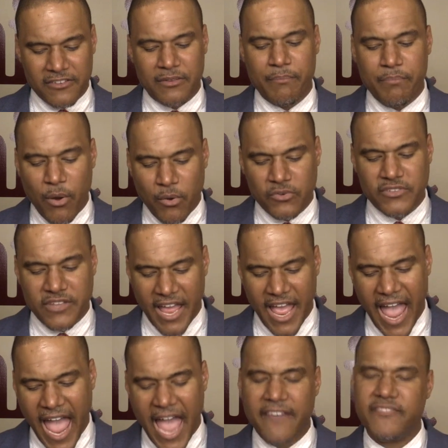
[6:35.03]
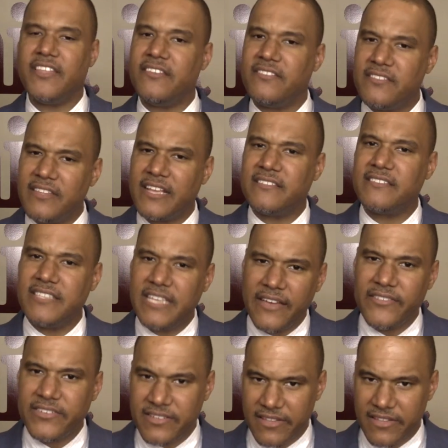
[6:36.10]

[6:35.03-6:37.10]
supposed to have these things given